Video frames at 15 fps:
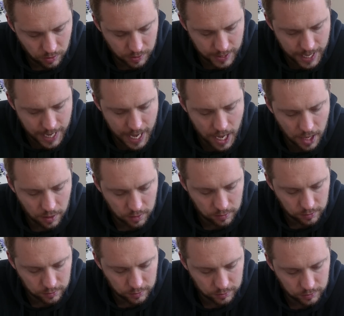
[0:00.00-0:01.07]
yeah,
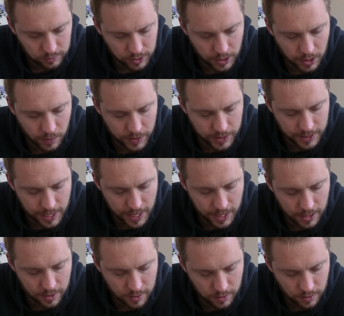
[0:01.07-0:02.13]
that I would
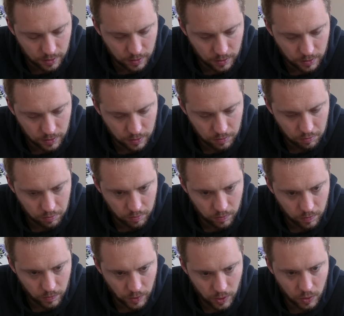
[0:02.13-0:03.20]
take.
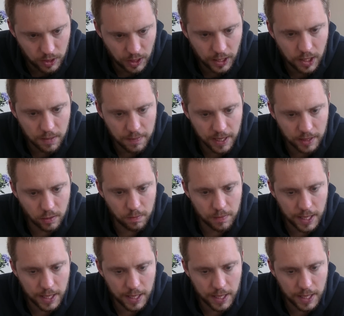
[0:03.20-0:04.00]
You've taken a battle